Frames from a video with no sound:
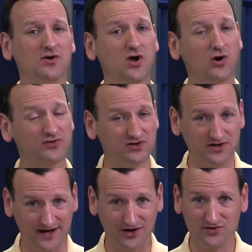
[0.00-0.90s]
Know that you're
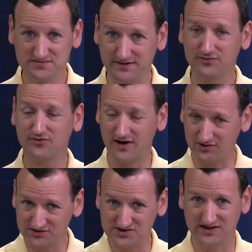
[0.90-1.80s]
not always being
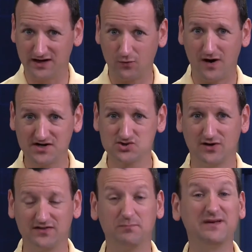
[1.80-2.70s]
throttled, so you got to watch
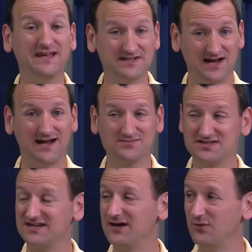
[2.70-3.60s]
throughout the peak times of
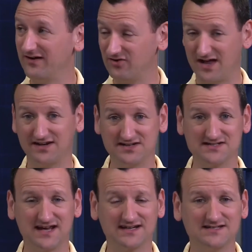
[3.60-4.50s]
the day when you have a lot of
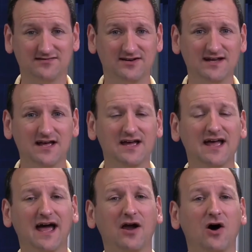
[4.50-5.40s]
disk activity.
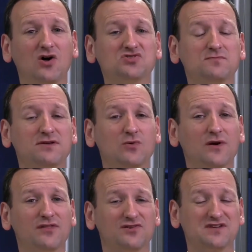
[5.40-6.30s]
And also be
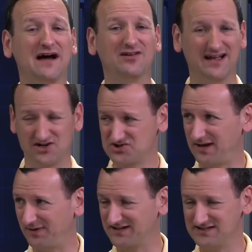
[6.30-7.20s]
aware that there's outlier
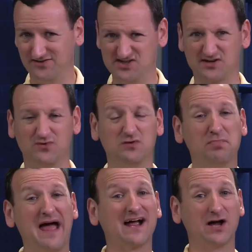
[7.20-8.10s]
type activities, like when you
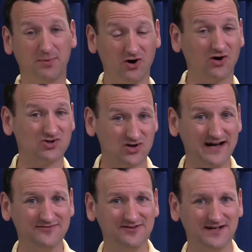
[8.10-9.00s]
back up a hard
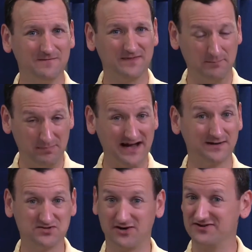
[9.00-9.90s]
drive, that
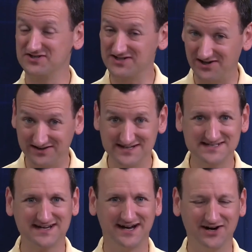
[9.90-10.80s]
backup generates a ton of
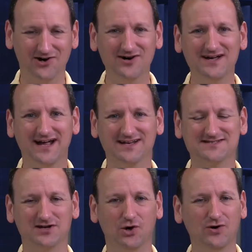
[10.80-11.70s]
disk I/O. And
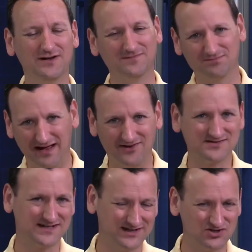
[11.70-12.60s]
so
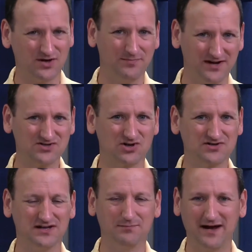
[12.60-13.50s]
balancing can jump in and start
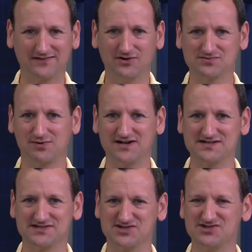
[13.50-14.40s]
to impact those
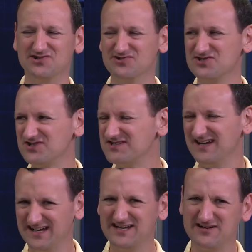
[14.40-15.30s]
processes too. So just,
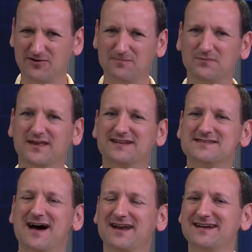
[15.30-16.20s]
you know, it's
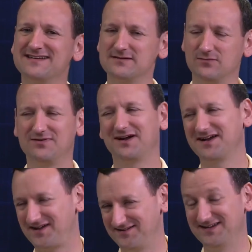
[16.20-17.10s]
not it
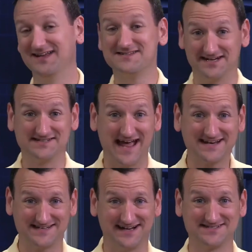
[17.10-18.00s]
is an
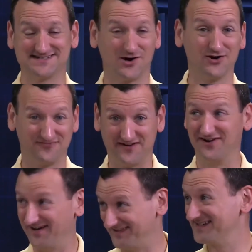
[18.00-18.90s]
exact science. It's hard to
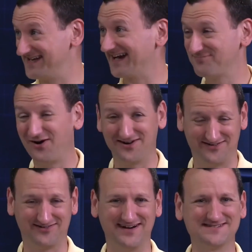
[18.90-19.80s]
figure out the exact part of
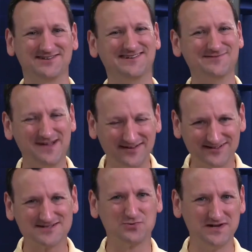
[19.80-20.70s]
it, right? So you may have
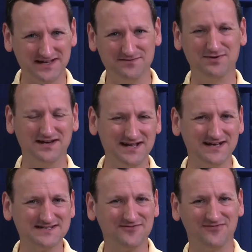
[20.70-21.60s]
to tweak it a bit
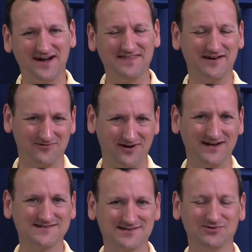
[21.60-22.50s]
to find that
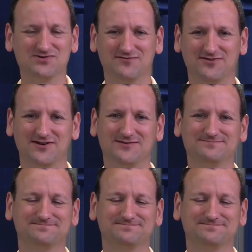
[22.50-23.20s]
right solution for you.